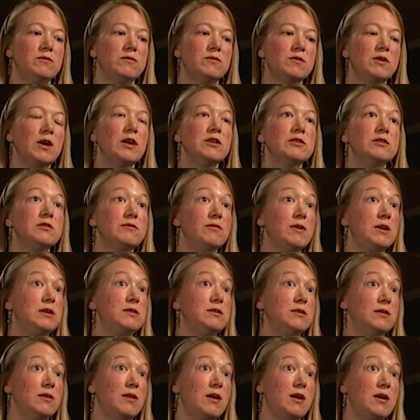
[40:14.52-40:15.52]

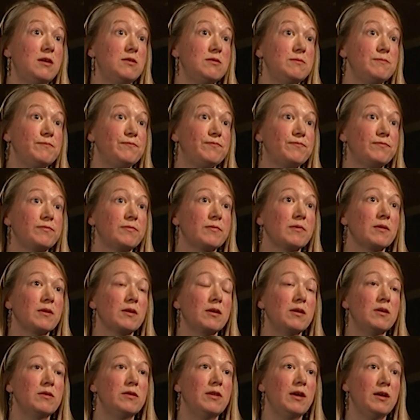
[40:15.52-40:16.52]
cultivating that.
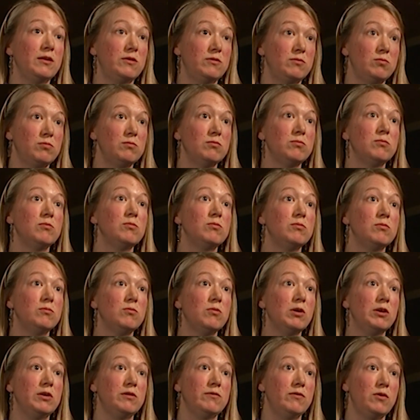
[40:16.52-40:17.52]
That's
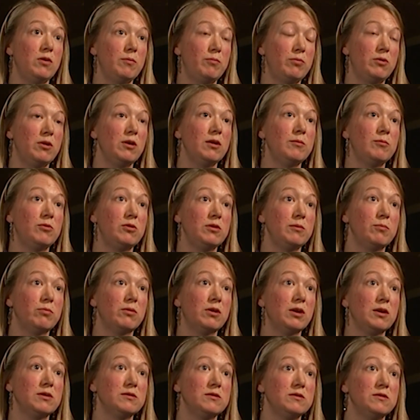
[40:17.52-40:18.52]
one of our primary
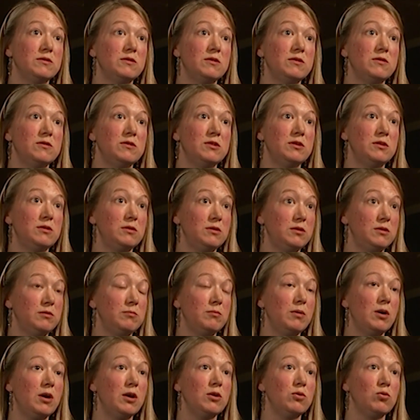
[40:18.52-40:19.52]
practices in
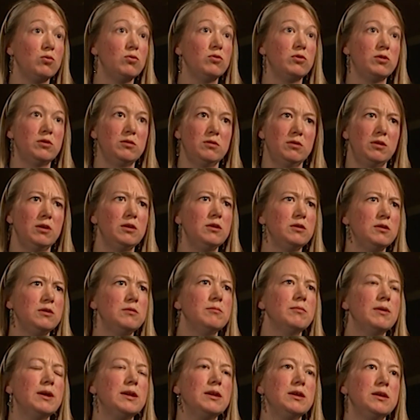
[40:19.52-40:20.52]
my order and in
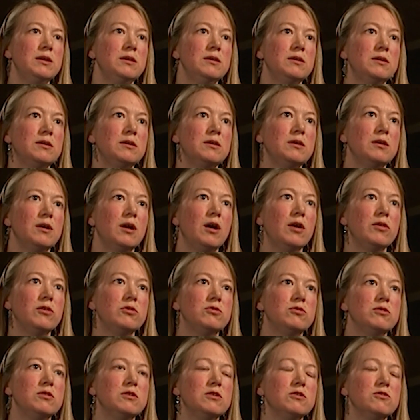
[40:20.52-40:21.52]
many other
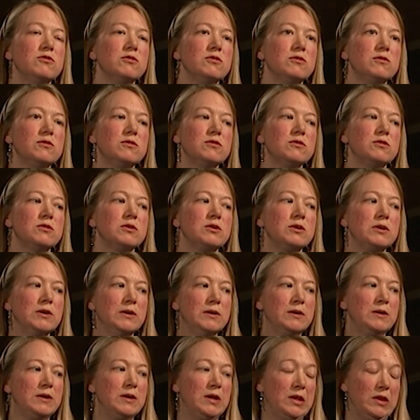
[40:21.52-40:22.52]
traditions.
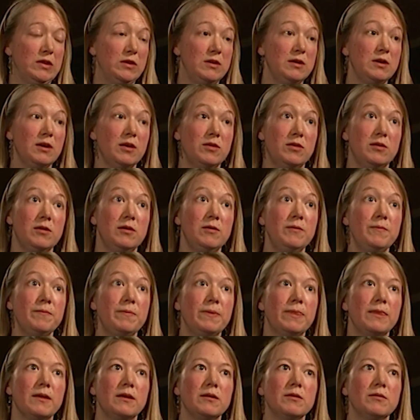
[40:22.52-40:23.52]
The other,
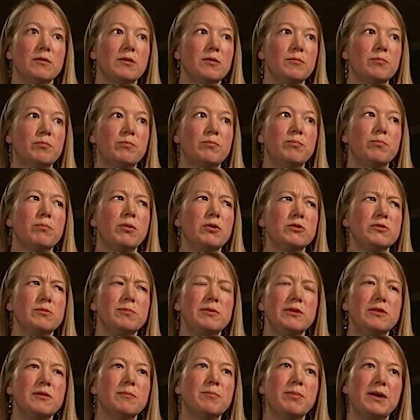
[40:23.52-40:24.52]

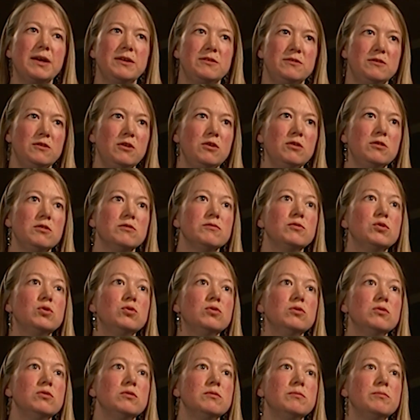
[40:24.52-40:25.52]
possibly the best known of
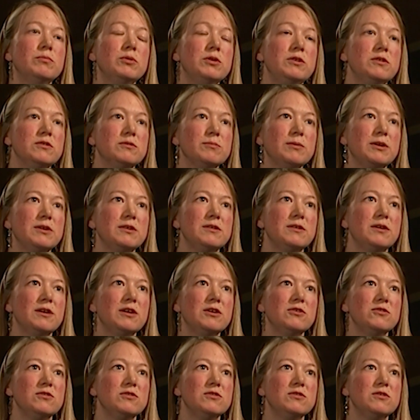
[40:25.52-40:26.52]
all Buddhist
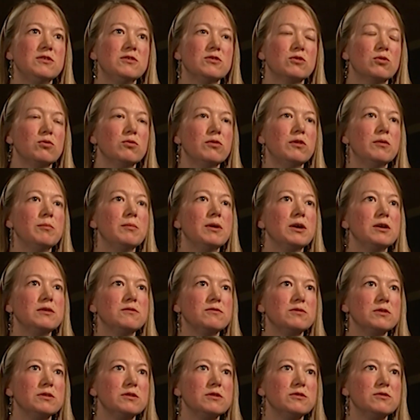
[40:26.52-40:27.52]
meditations, is called the
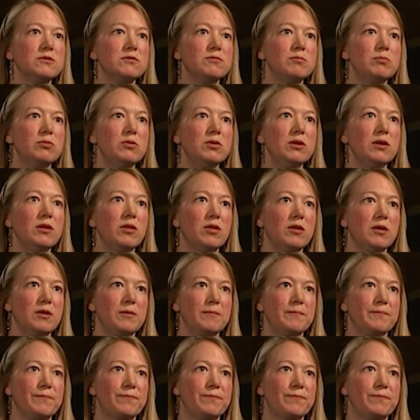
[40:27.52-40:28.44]
mindfulness of breathing.